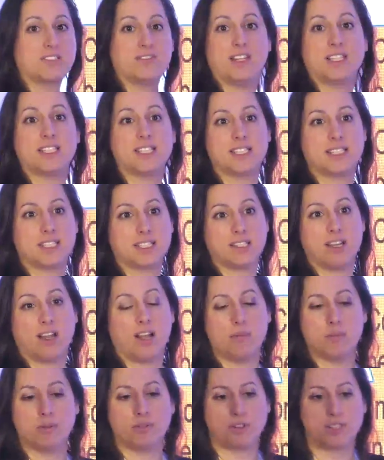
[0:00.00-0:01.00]
versus the
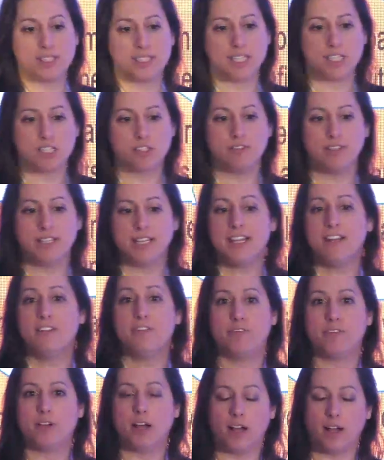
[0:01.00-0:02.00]
time of onset to
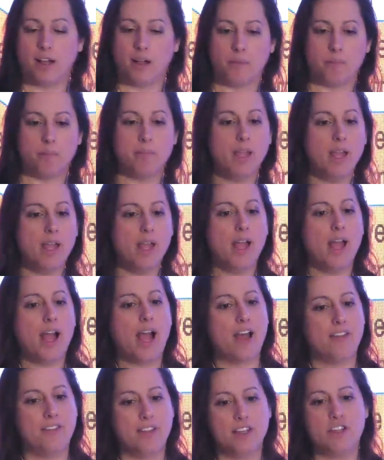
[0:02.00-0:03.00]
relief.
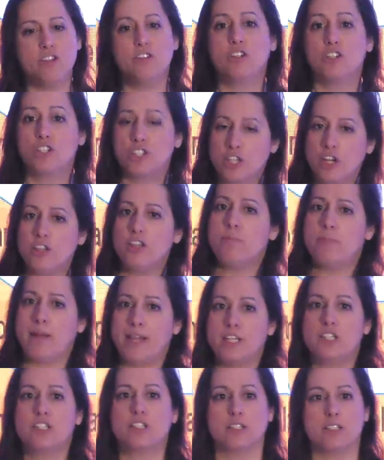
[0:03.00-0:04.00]
And then you can show the
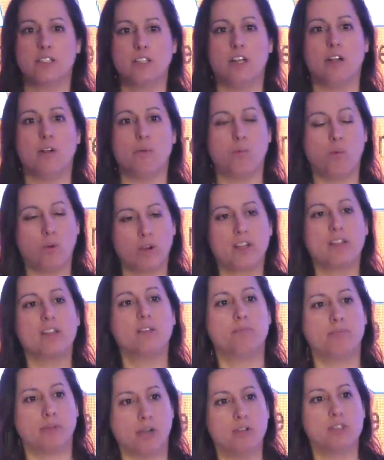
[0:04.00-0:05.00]
patient, what are
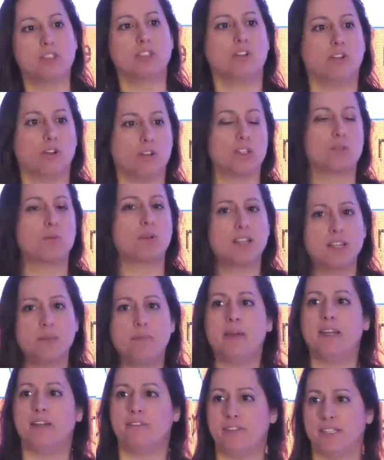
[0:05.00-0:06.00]
the pros and cons? What are the
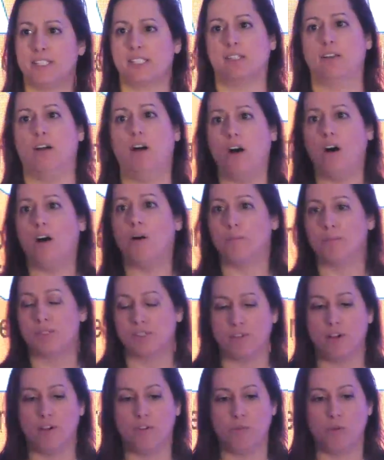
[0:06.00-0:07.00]
benefits and
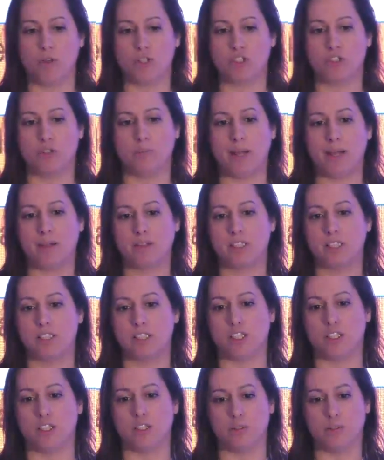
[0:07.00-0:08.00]
harms of what you're about to
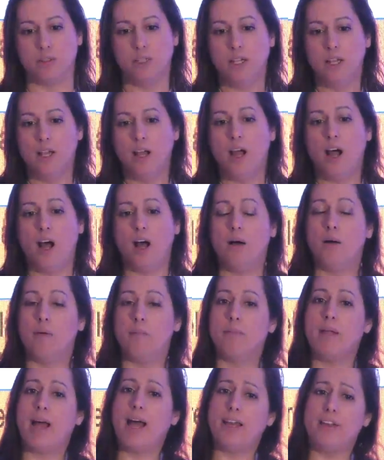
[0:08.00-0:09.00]
do?
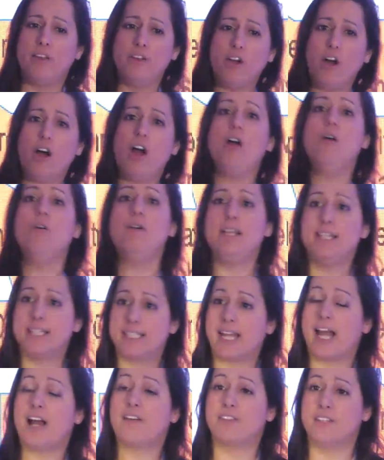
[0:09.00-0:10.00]
And not only
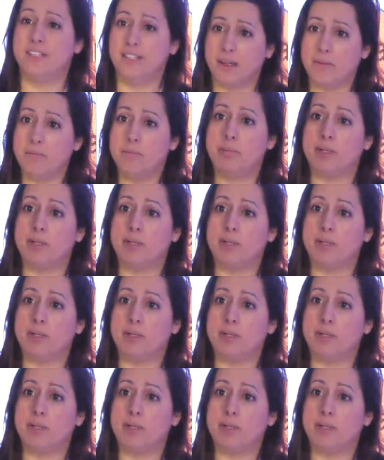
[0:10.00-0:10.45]
does it have the numbers,